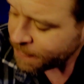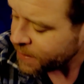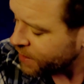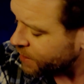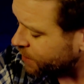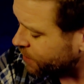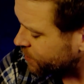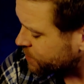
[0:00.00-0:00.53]

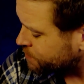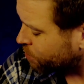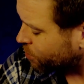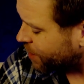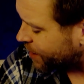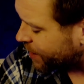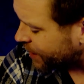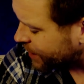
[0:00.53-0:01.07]
you know, it's
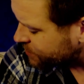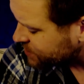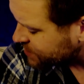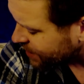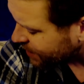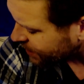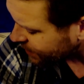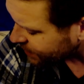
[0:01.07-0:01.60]
bright
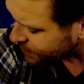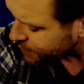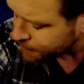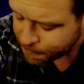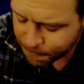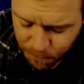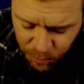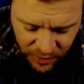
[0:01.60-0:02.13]
outside,